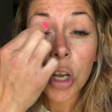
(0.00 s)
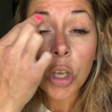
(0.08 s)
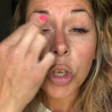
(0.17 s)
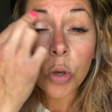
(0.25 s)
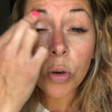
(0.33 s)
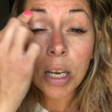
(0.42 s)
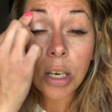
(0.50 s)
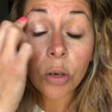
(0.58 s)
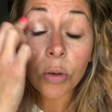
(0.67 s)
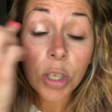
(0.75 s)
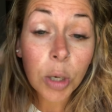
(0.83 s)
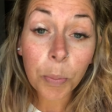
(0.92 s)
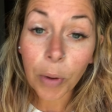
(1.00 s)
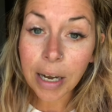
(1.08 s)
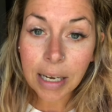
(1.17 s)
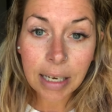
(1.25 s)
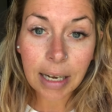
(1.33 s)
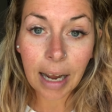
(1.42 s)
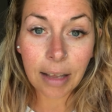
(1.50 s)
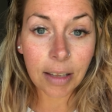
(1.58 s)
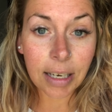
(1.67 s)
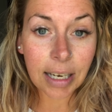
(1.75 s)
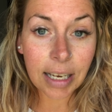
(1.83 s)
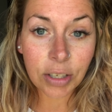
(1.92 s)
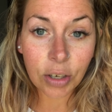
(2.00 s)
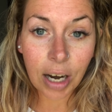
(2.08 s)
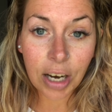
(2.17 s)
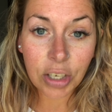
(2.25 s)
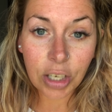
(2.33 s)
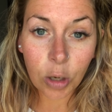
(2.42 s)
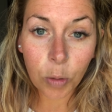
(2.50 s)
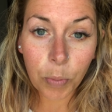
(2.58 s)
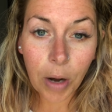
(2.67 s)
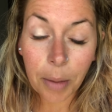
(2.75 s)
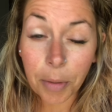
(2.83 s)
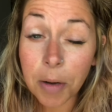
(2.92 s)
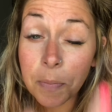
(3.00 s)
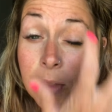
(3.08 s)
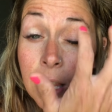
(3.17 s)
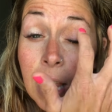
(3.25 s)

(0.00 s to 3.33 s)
you can use your brightening highlight as your eyeshadow primer.